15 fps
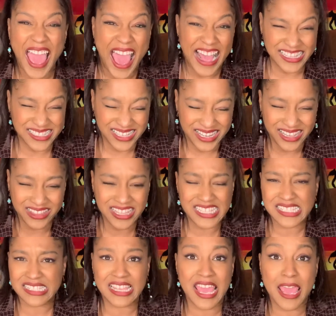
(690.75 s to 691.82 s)
accidentally
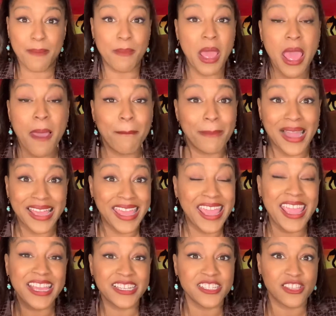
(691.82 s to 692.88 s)
slam my
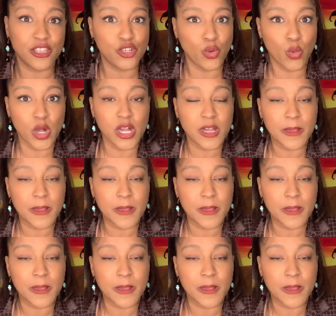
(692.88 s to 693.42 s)
hand in the door,